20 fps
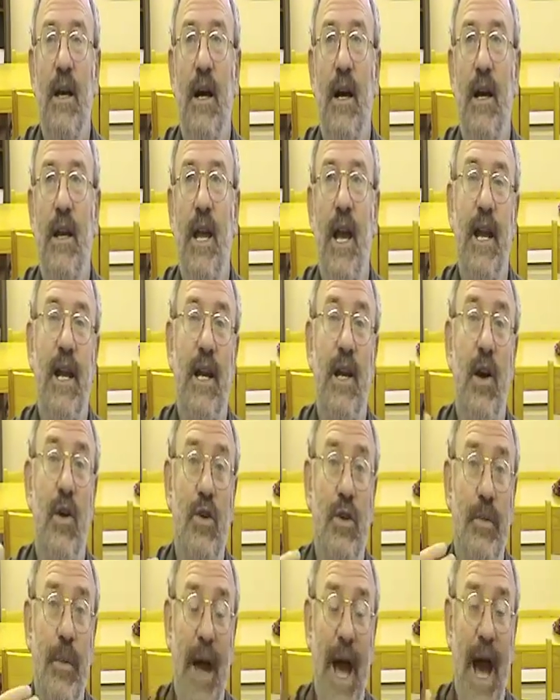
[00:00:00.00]
Again, it
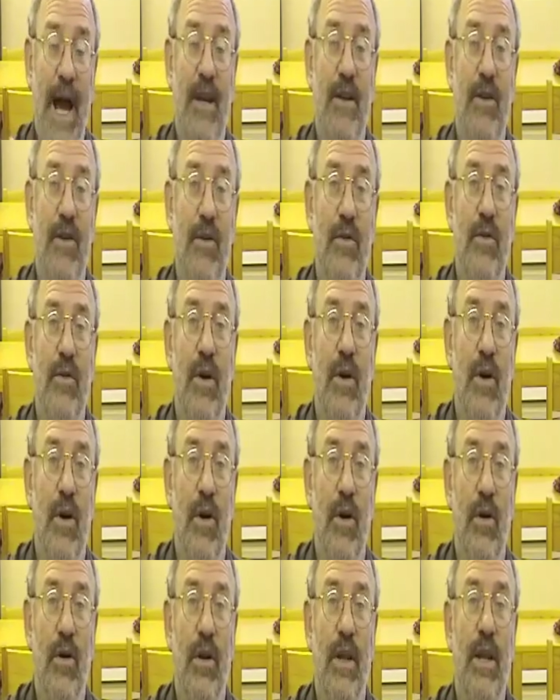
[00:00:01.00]
goes back to
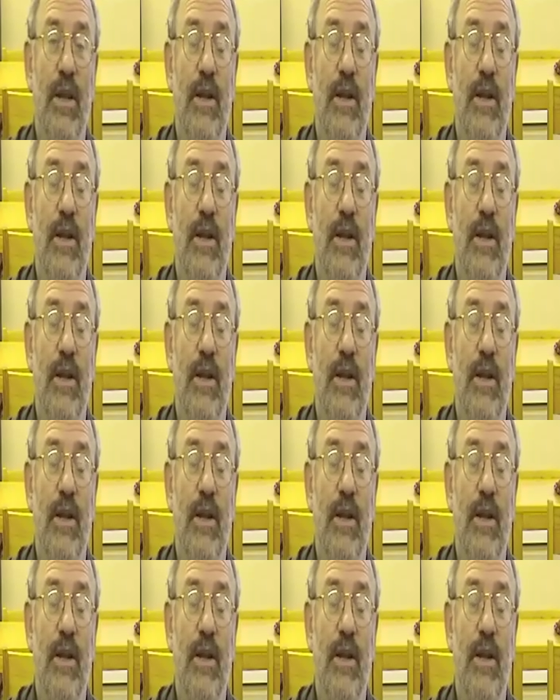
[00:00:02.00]
early